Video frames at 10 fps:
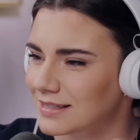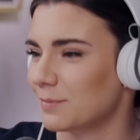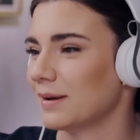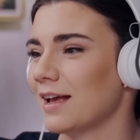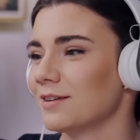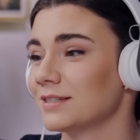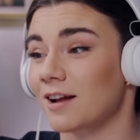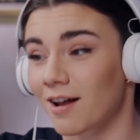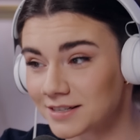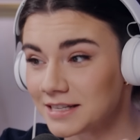Somebody else
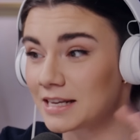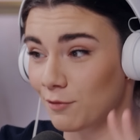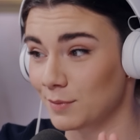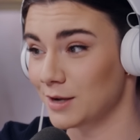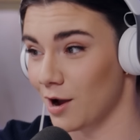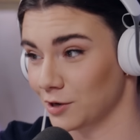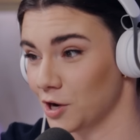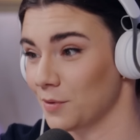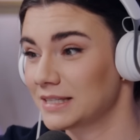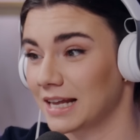said, Honestly, give him a talk." talk
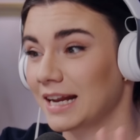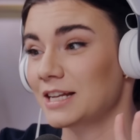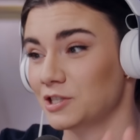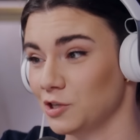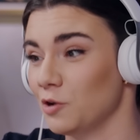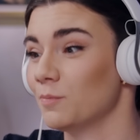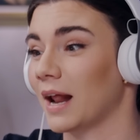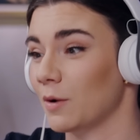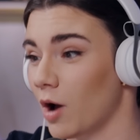show. He's gonna get sued, but I'd